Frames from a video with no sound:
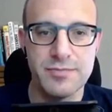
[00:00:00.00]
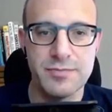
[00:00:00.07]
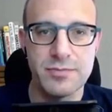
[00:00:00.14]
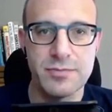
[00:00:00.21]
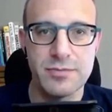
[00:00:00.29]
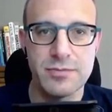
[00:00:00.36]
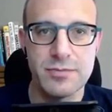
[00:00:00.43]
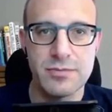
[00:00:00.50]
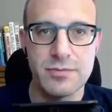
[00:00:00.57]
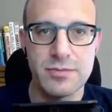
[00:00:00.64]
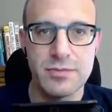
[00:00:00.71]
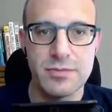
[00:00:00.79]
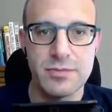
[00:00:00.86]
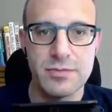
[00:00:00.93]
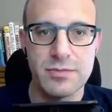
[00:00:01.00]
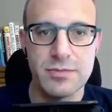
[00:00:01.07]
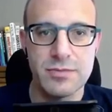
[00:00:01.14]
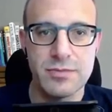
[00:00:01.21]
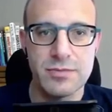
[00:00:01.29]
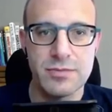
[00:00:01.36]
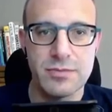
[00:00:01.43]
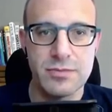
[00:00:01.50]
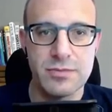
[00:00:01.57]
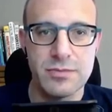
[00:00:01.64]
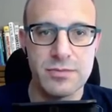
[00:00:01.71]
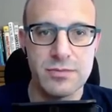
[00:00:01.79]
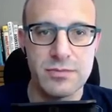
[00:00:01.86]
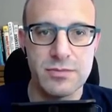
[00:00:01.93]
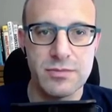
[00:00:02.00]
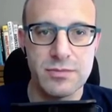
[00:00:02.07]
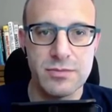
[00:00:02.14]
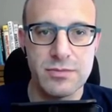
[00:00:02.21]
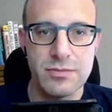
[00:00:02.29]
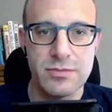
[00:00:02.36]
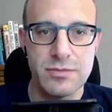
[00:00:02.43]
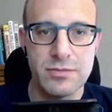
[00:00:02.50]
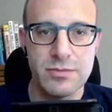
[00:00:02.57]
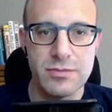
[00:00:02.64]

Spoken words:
[no speech]